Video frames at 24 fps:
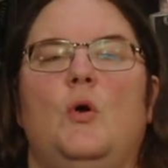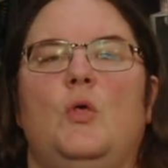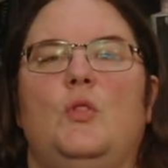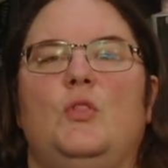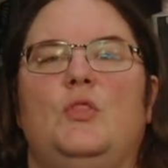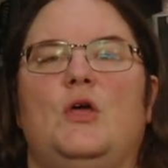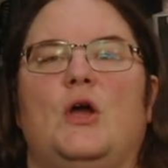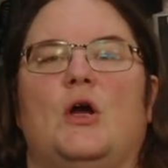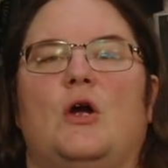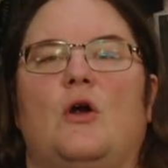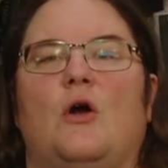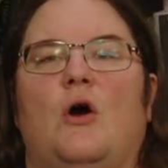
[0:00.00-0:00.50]

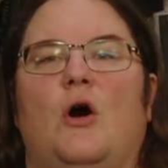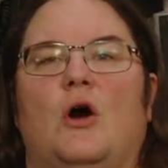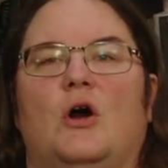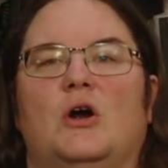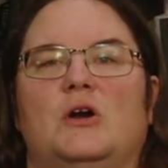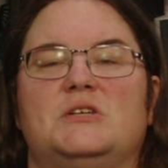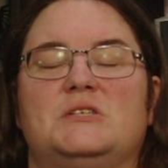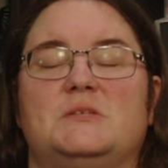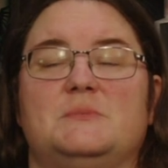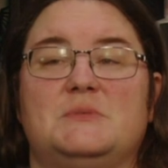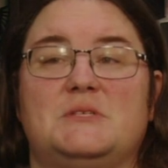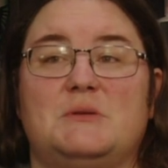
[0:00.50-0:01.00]
there are
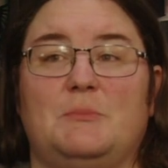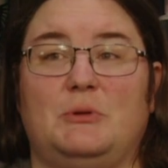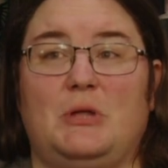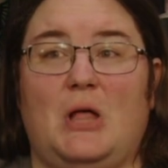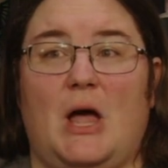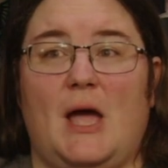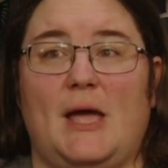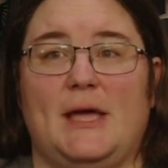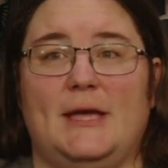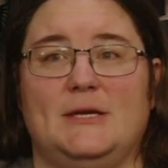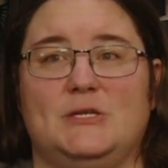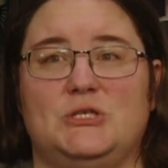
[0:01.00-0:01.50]
some
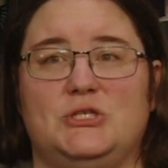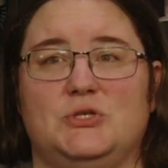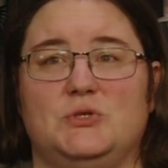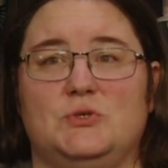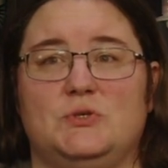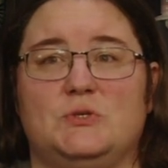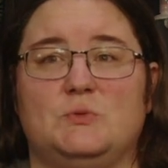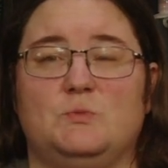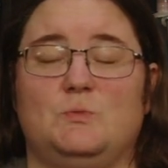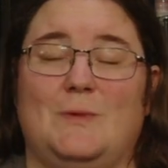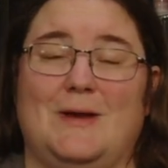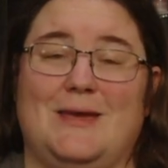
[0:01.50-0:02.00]
supply
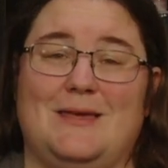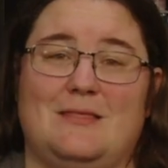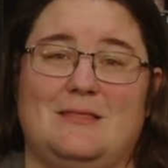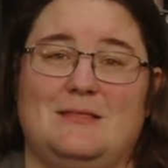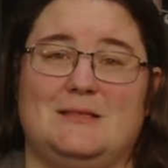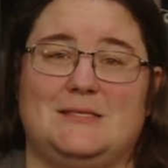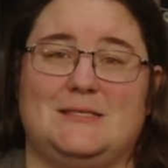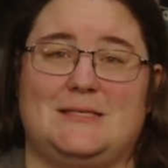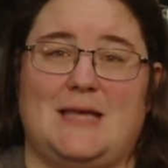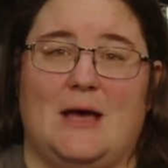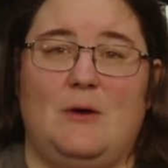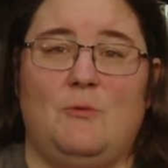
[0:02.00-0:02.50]
issues with
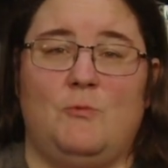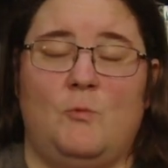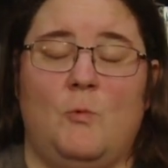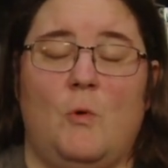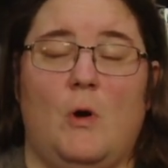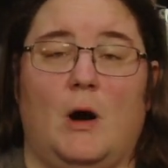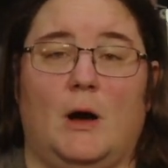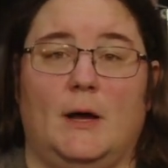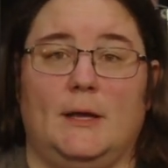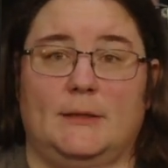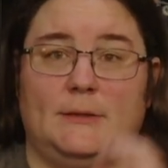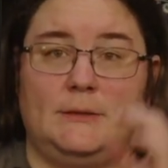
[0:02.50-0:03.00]
set
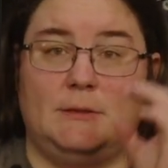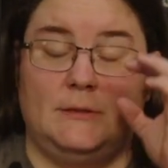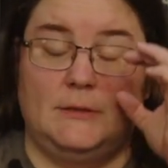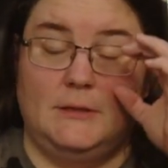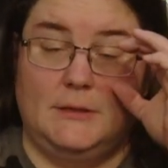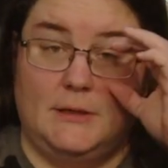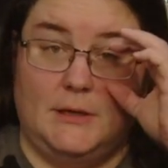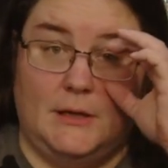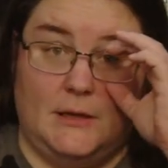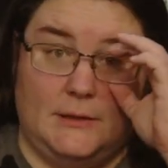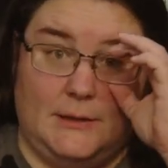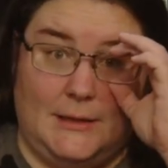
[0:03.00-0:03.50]
1,
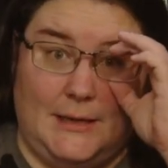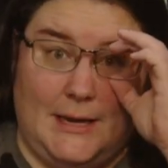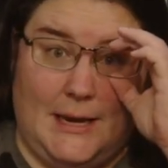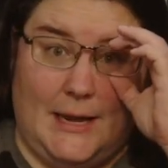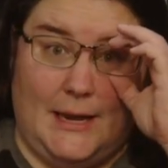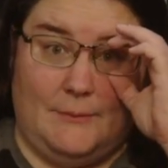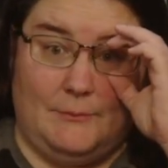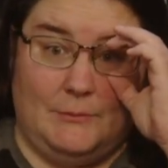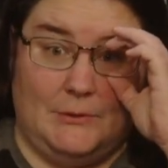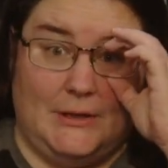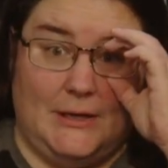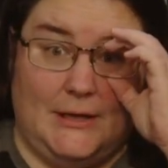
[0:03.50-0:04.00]

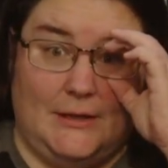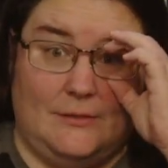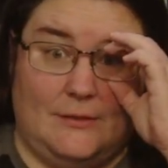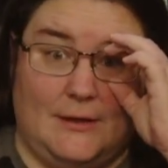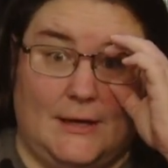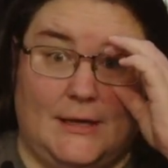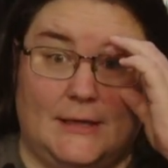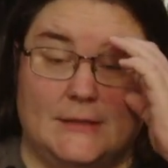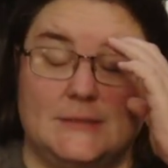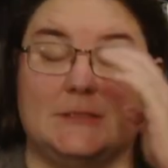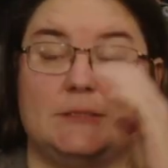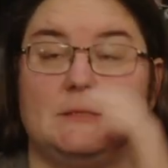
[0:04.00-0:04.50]
namely
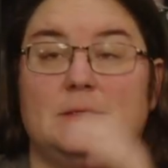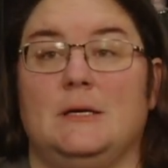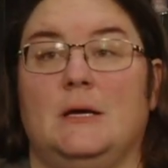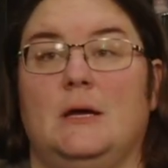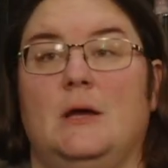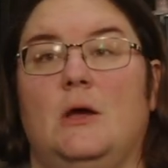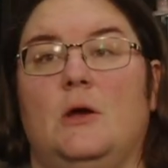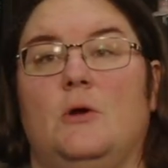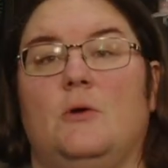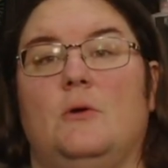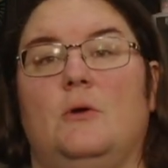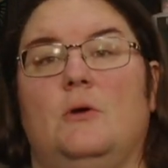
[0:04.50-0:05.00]
that
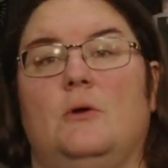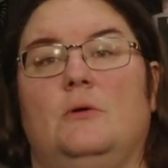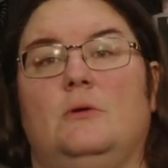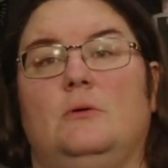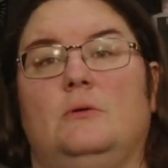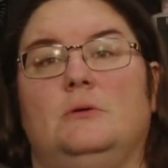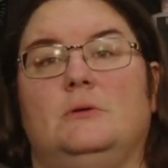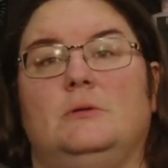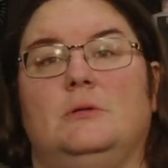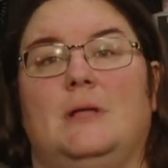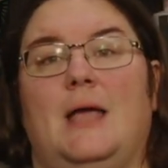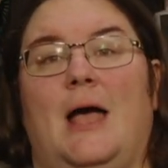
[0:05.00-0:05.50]

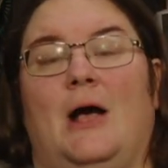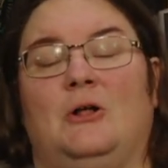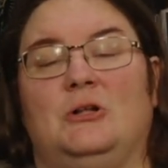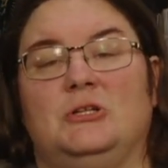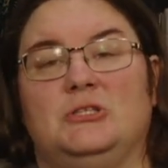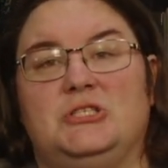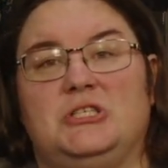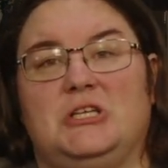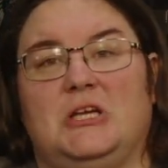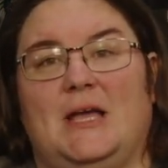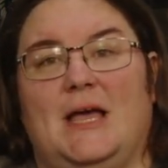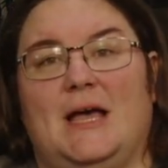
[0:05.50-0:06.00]

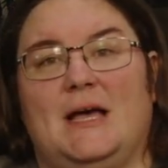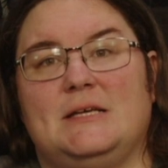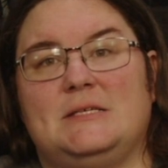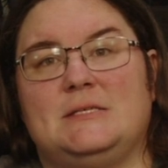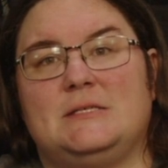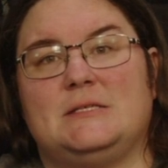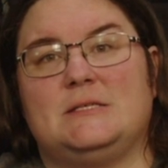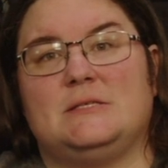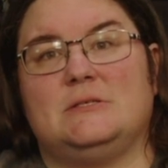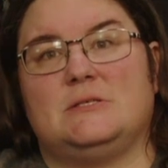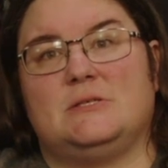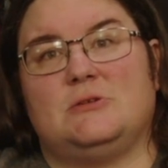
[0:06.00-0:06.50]

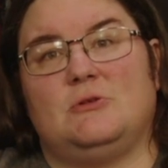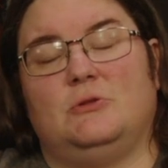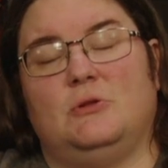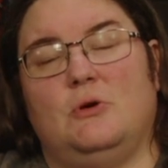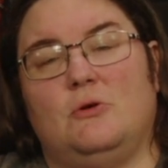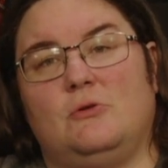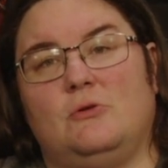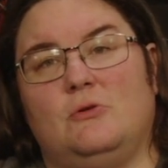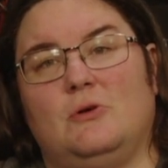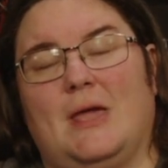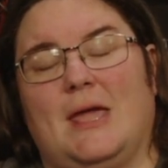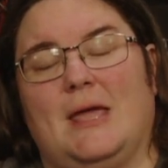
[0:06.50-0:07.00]
LGS, so
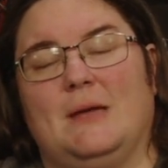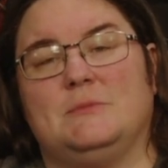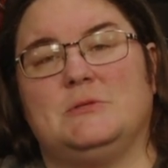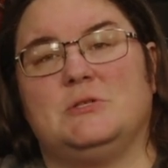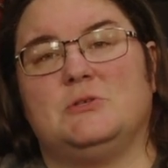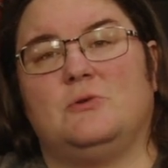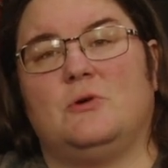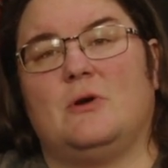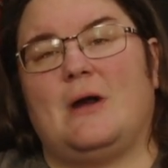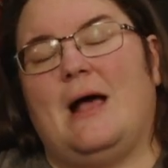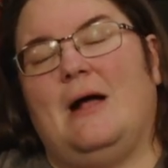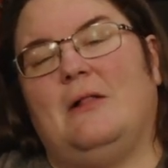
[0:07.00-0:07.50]
local game
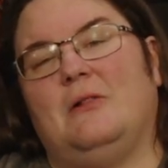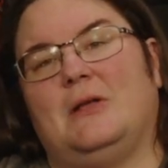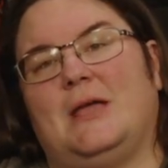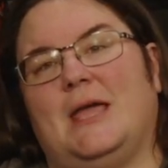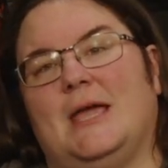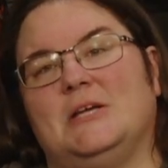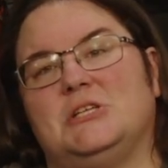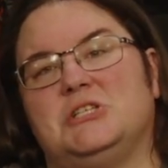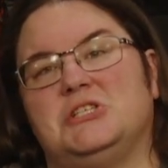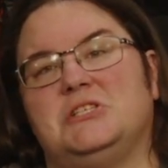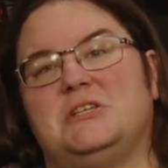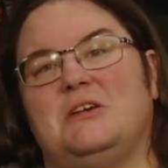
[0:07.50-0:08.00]
store
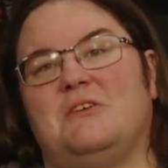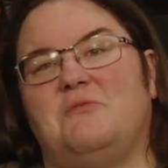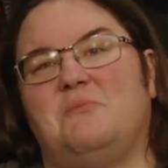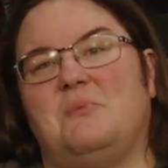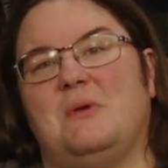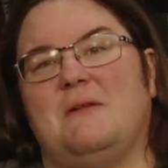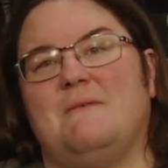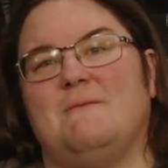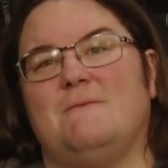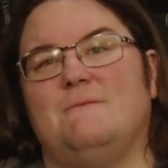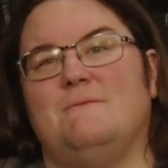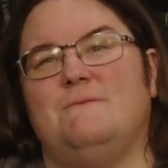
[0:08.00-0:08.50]
allocations, have
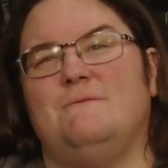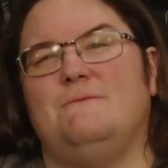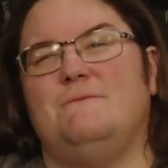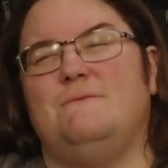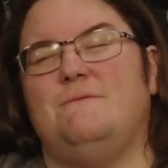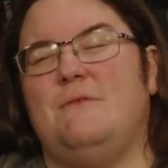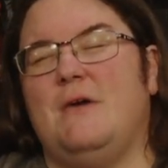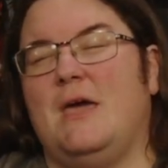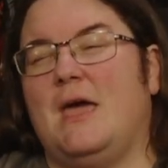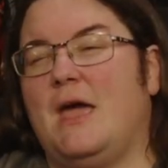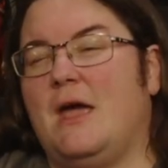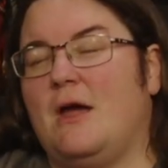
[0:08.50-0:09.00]
been
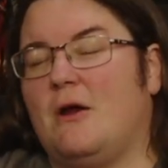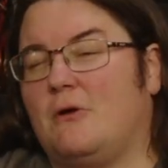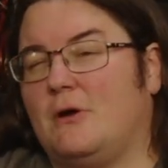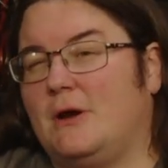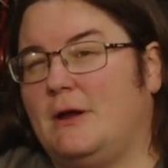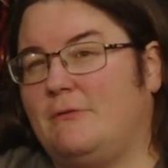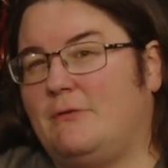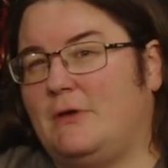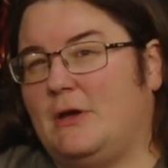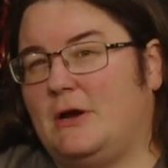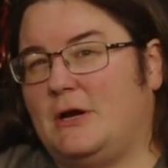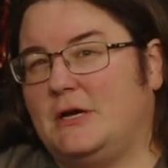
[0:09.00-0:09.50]
very,
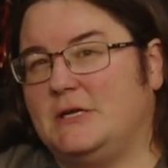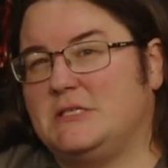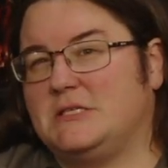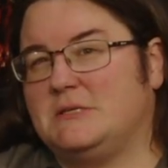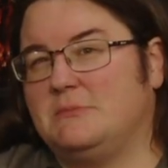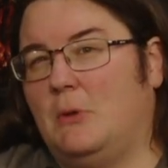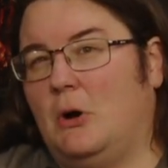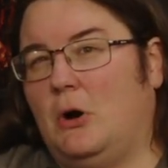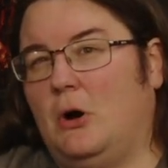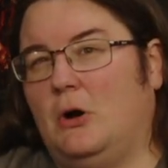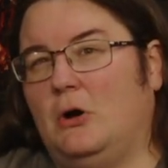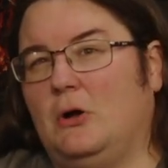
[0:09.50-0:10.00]
very
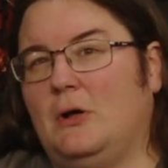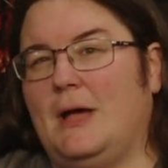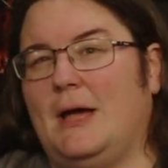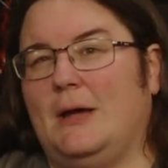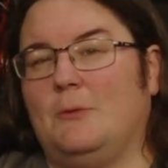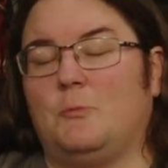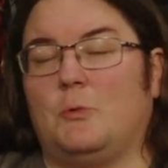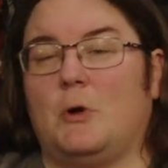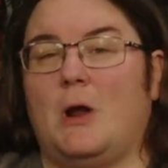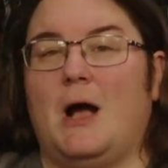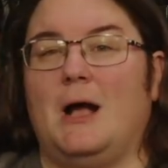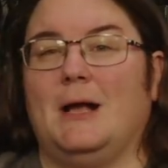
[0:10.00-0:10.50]
small, and
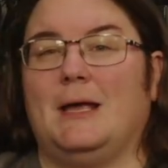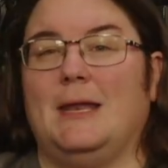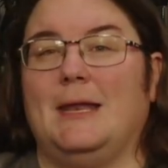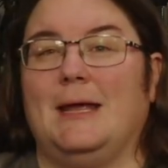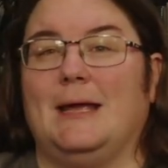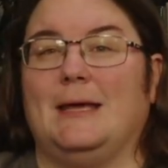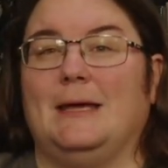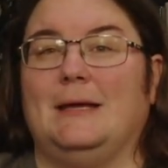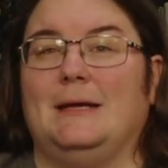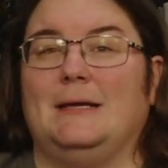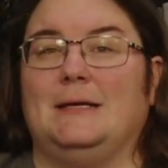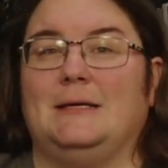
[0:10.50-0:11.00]
we're not getting
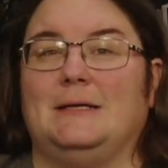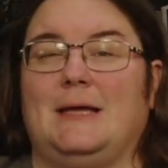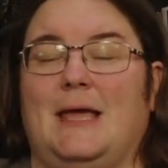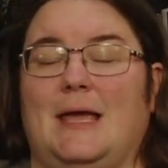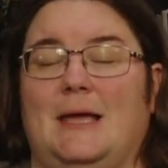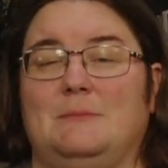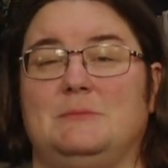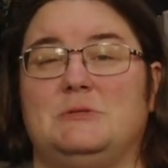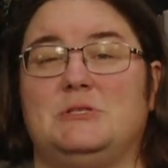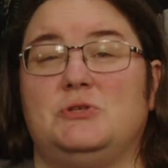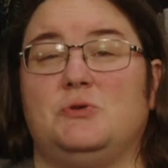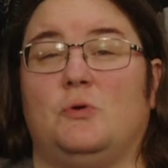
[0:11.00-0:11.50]
a
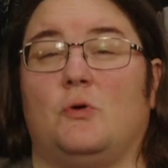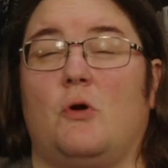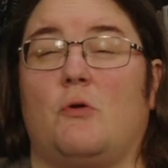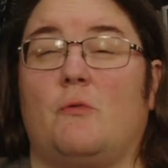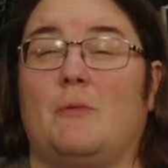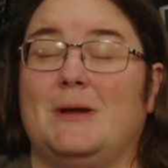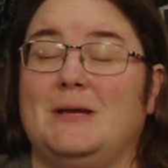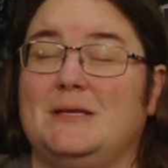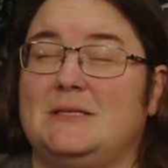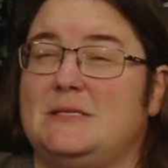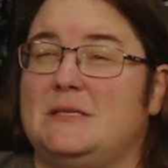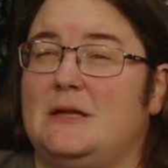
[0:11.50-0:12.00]
game store
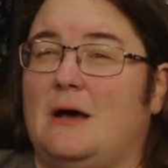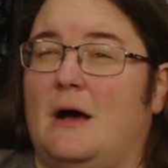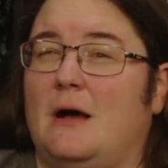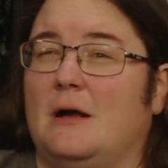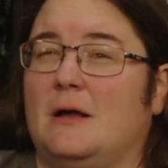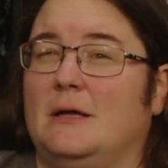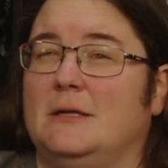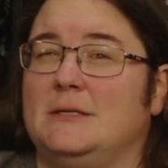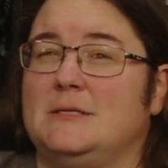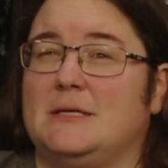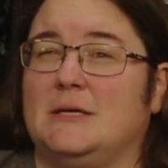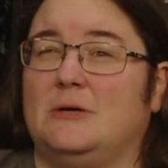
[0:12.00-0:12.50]
restock
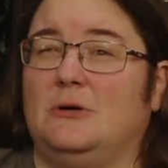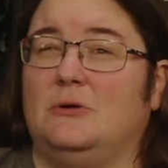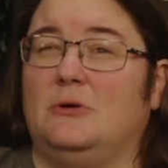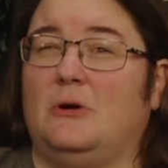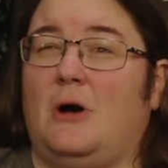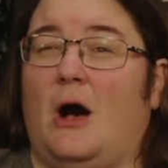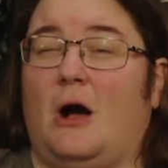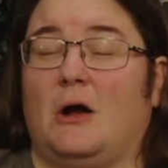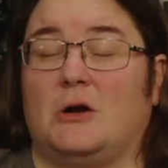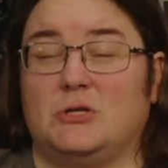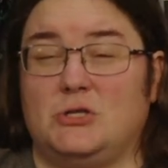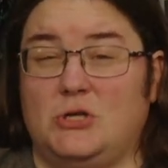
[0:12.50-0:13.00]
until
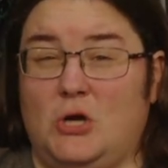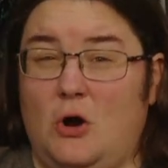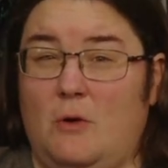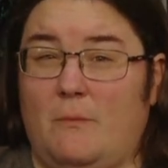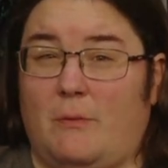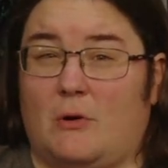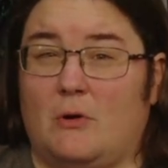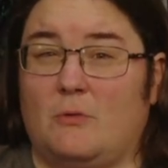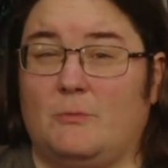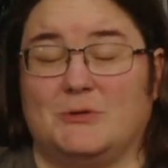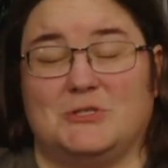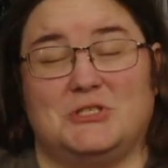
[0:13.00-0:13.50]

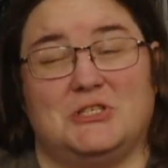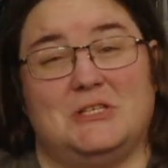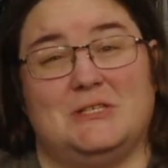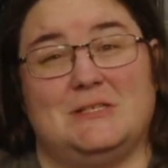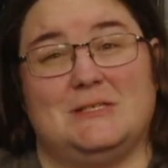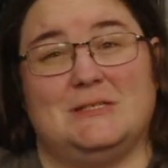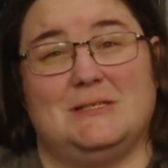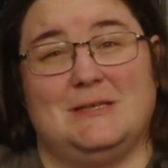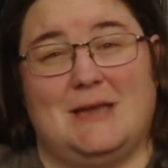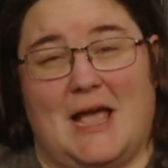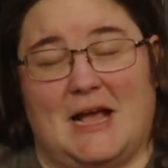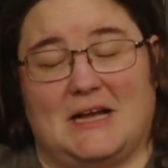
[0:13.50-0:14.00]
October, which
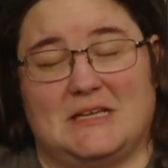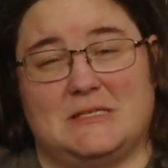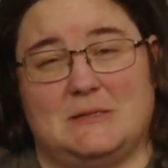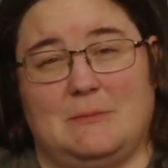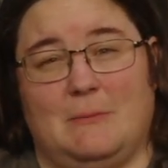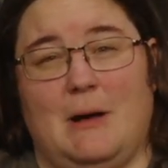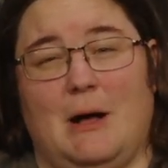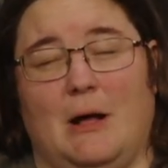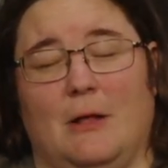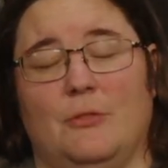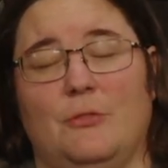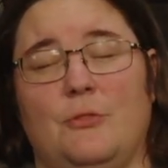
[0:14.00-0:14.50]
is next
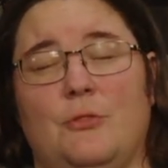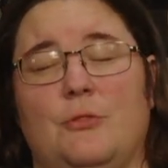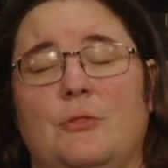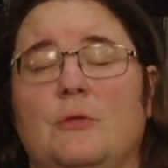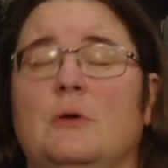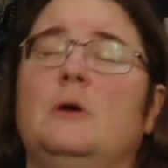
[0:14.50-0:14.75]
month.